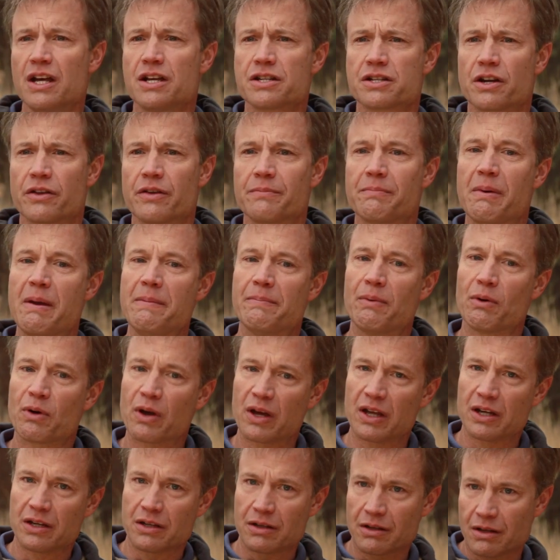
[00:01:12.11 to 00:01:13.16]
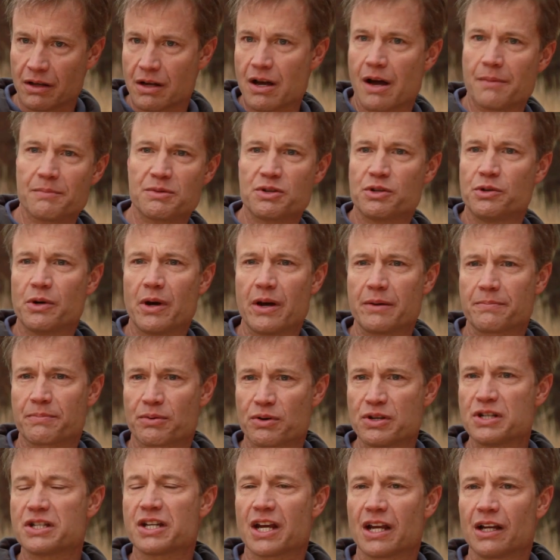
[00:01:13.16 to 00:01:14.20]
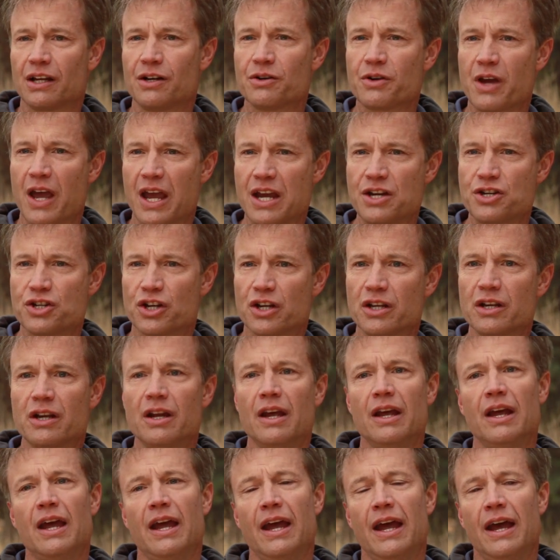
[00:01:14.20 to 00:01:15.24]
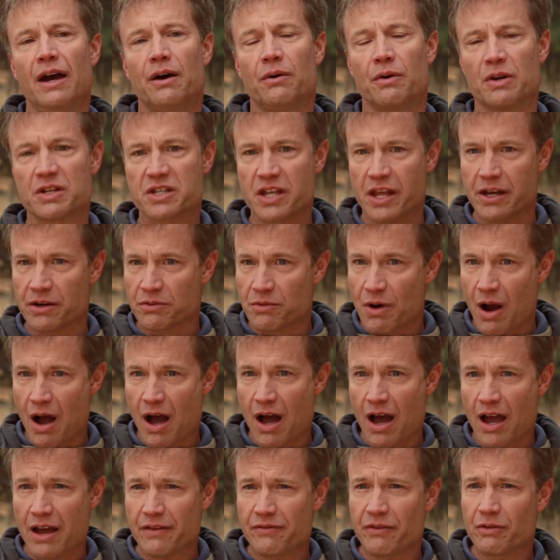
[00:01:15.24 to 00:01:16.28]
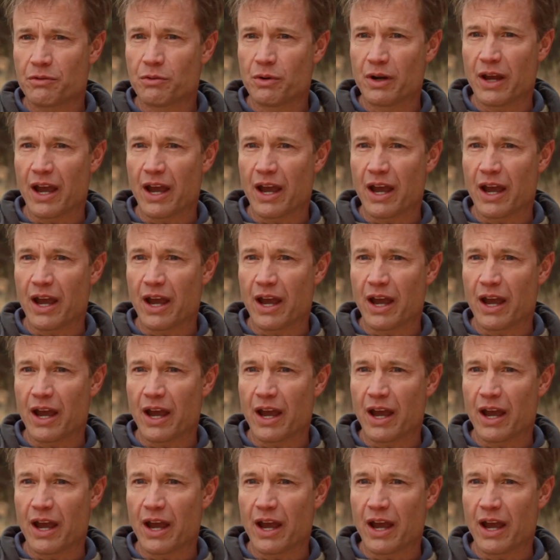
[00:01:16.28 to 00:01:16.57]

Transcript: so that people can come to a preset location. Once they arrive, we